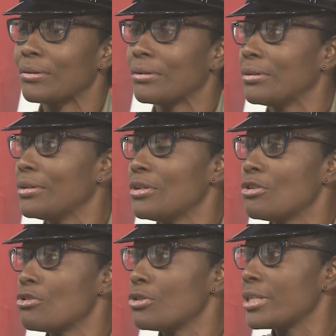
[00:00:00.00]
Or
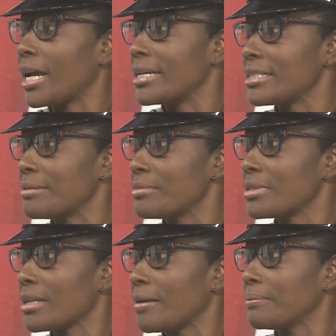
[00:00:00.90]
the
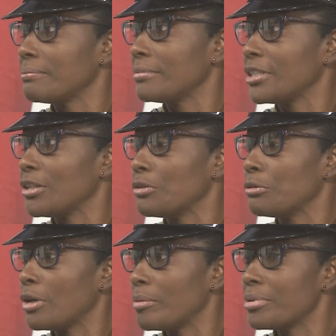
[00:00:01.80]
items, um, they are
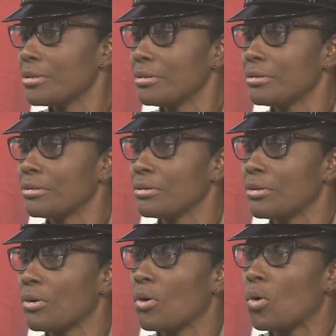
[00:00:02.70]
robbed
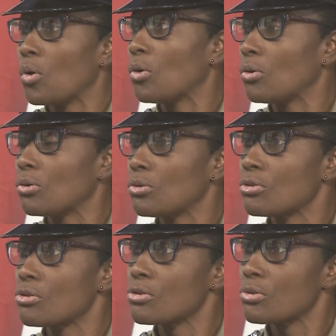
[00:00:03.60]
or
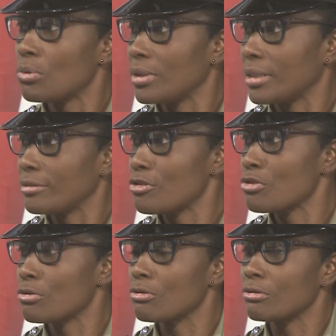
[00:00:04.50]
stolen.
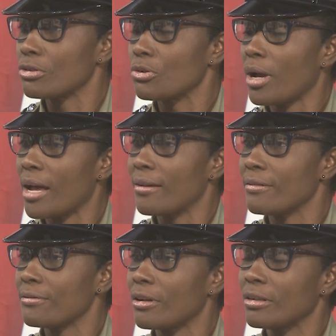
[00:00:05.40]
So you
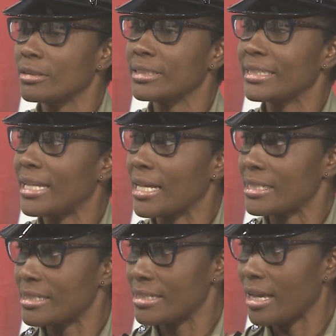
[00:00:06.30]
have under the
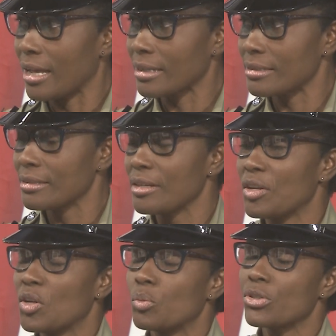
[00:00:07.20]
Larceny Act,
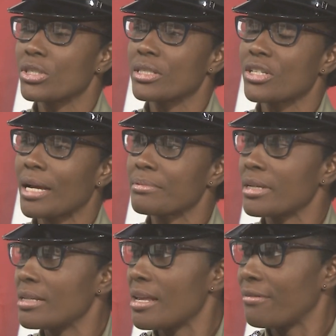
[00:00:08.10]
which is
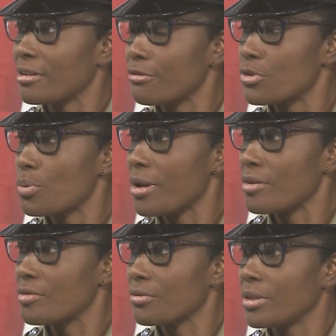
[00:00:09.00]
Chapter 11 of
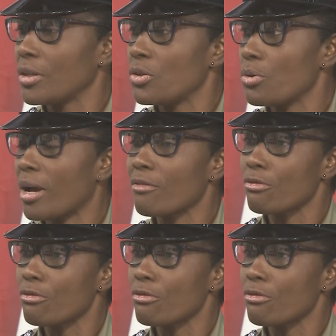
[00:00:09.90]
12, you